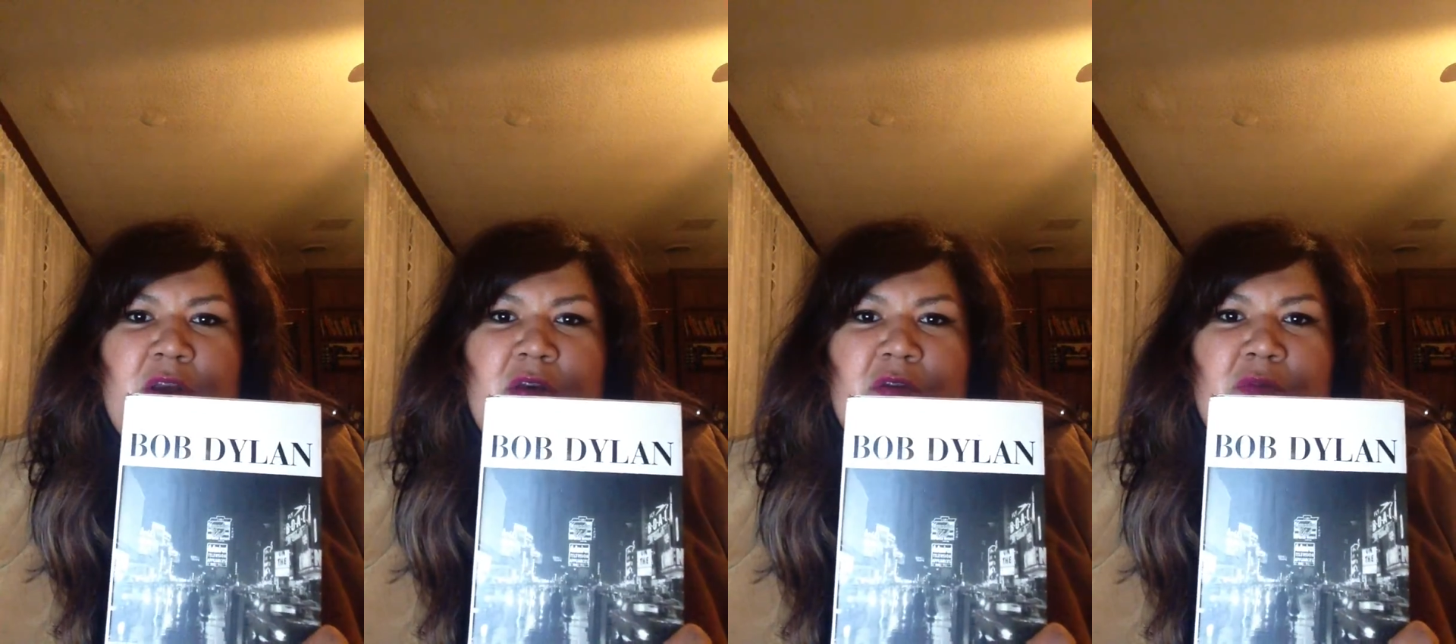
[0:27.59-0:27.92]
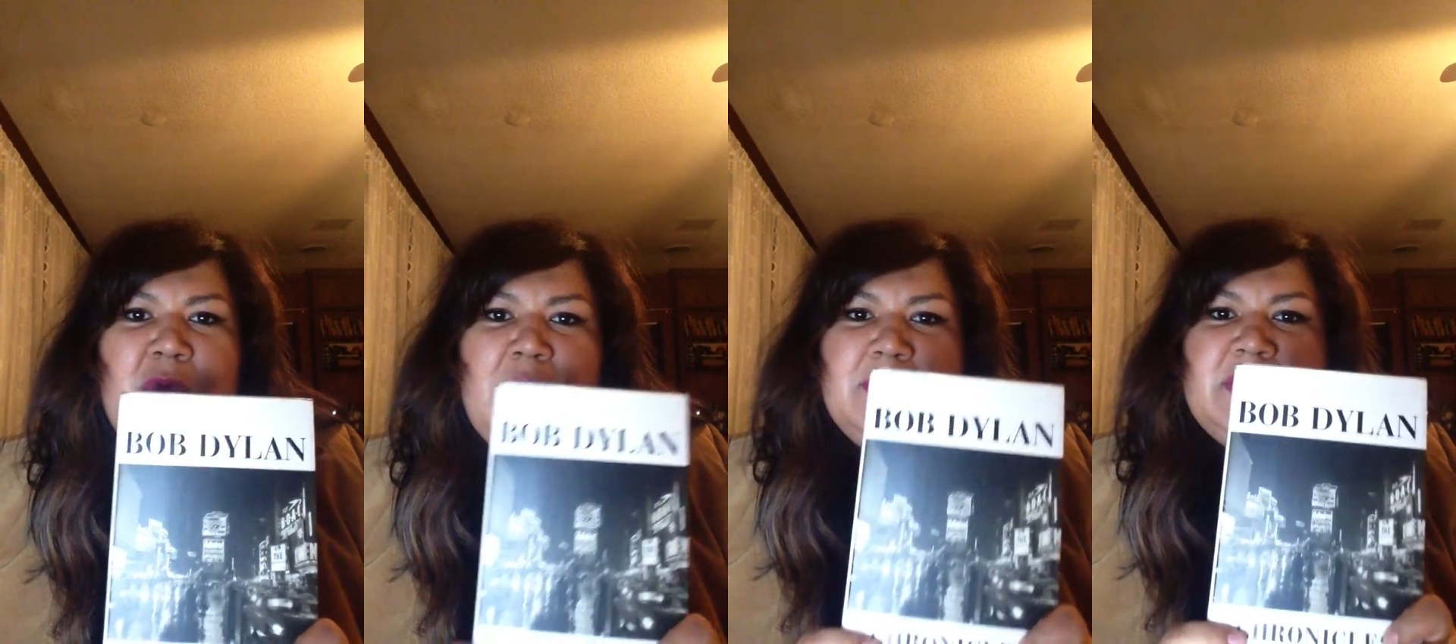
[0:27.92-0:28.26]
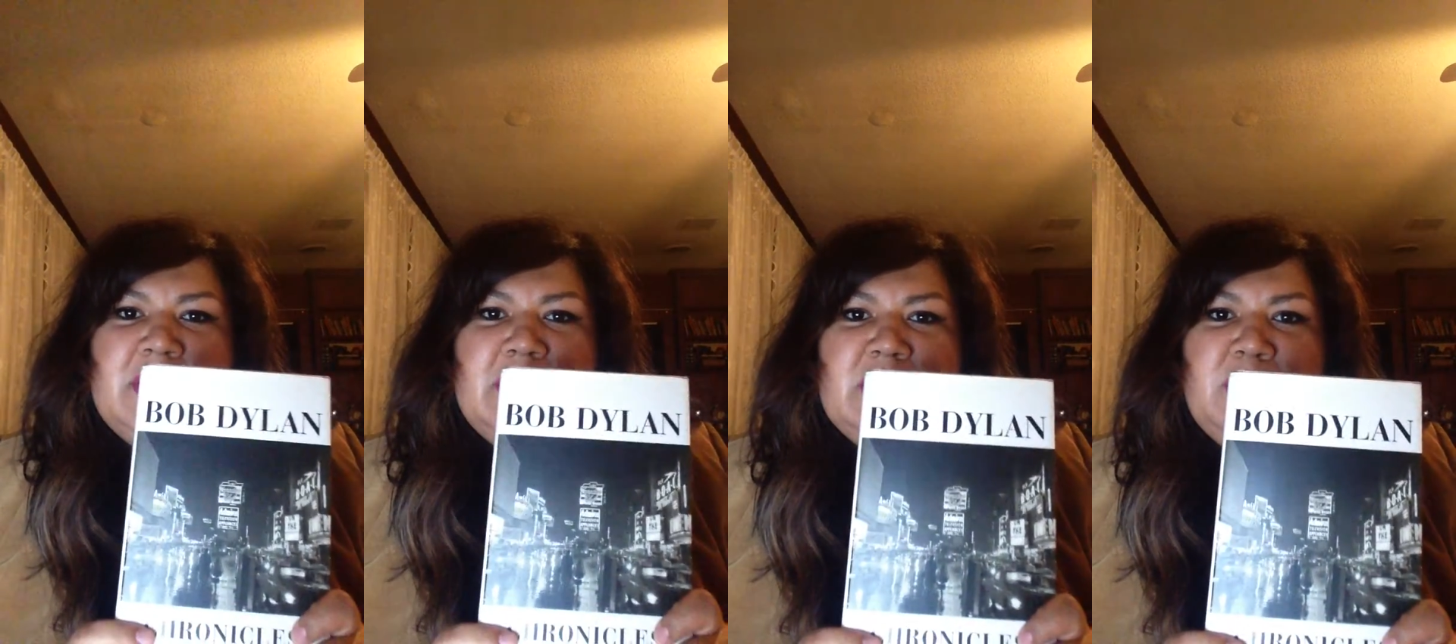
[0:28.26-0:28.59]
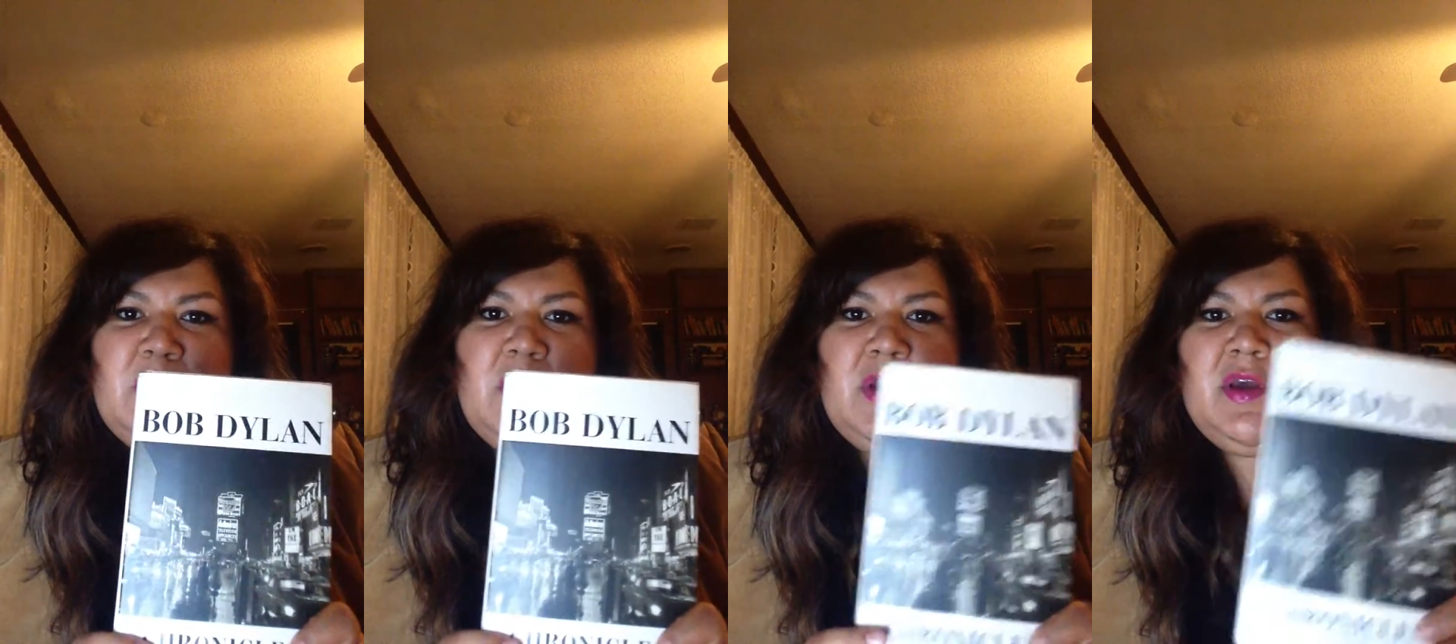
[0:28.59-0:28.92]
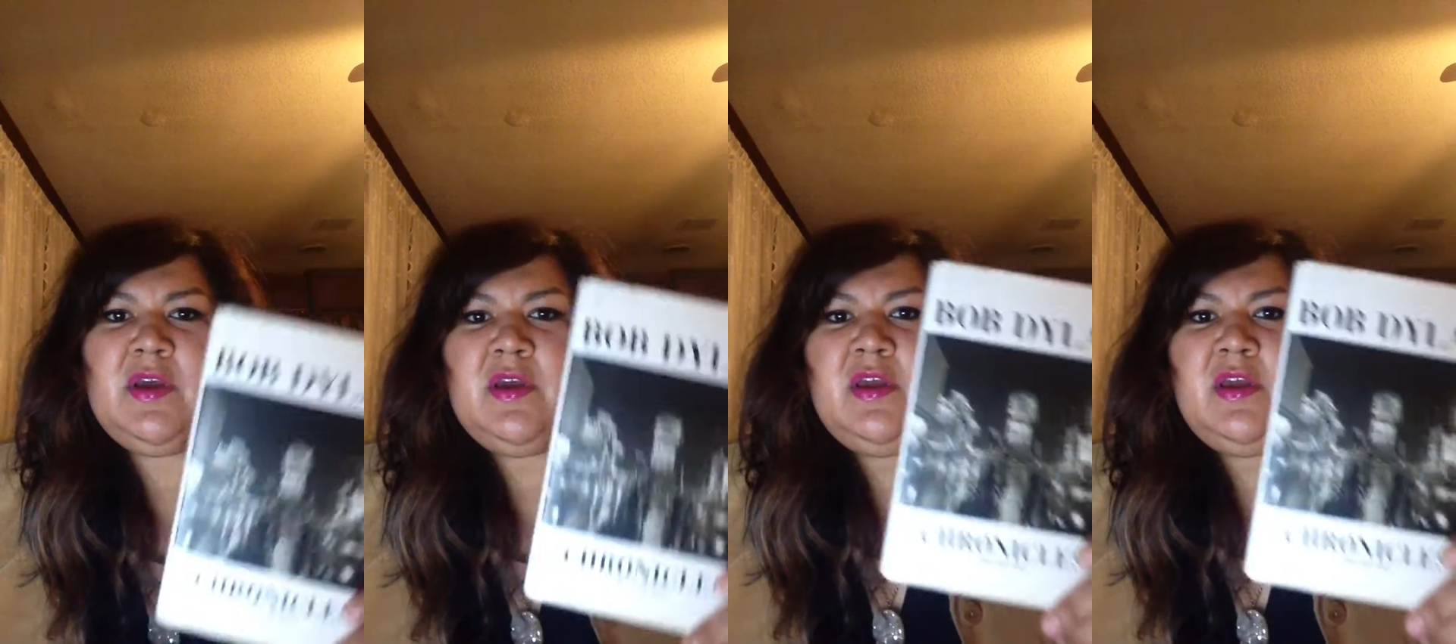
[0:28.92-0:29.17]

of Bob Dylan's book